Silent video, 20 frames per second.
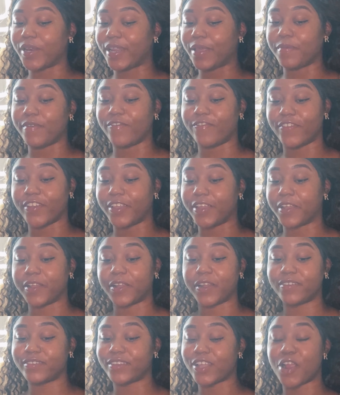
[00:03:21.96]
it for
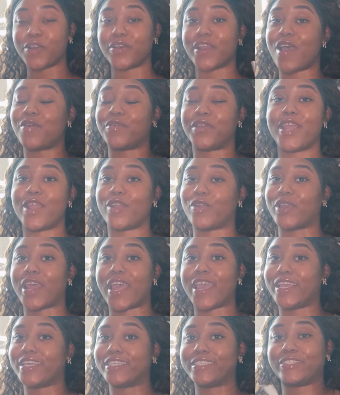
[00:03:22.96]
her down there.
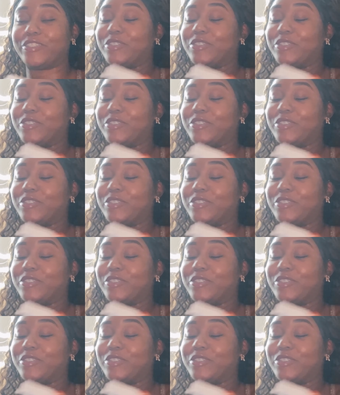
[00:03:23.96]
Like